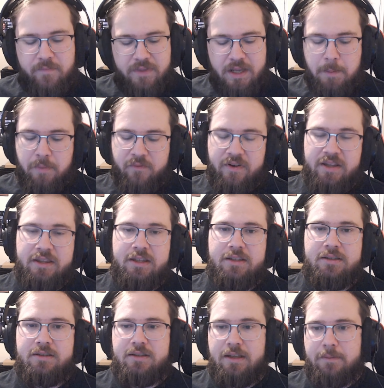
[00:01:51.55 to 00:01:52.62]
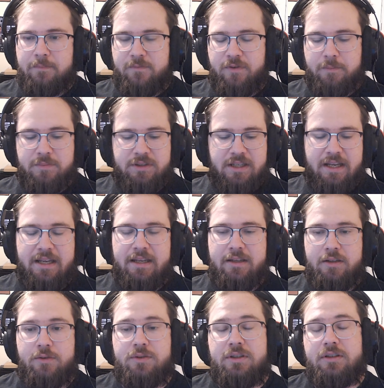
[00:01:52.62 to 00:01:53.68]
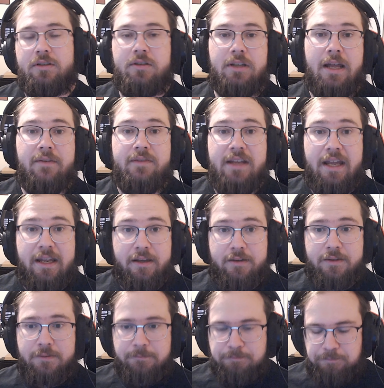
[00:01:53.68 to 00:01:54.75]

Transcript: that prevents them from, say, using their left hand,